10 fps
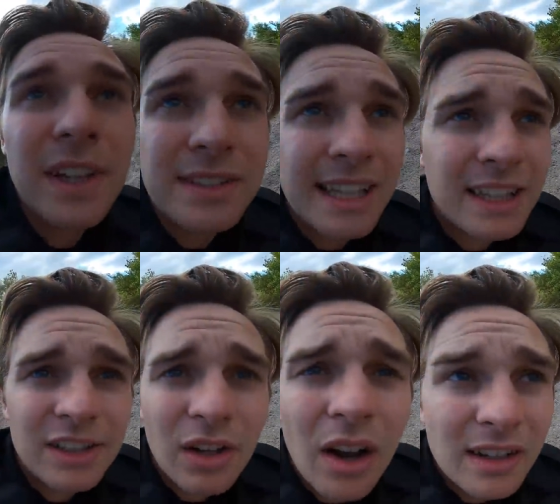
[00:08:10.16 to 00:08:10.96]
Phil's at the
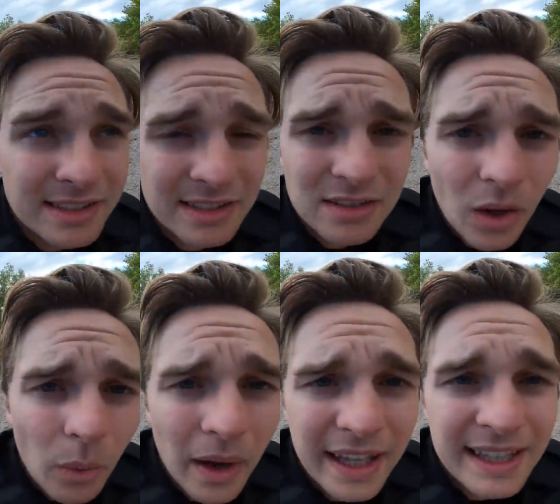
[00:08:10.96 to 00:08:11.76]
docks. There's no
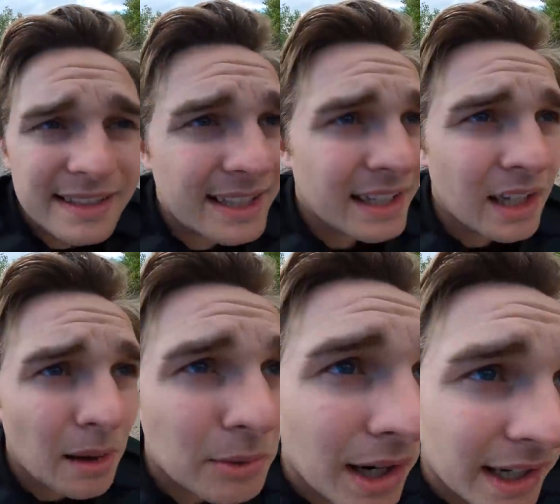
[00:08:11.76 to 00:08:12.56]
way he's gonna
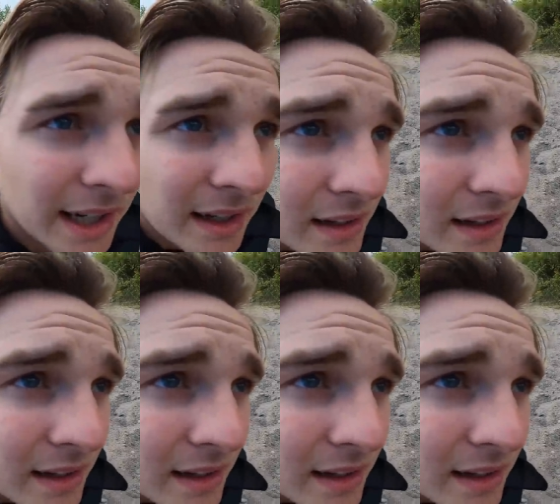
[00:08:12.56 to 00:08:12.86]
come running.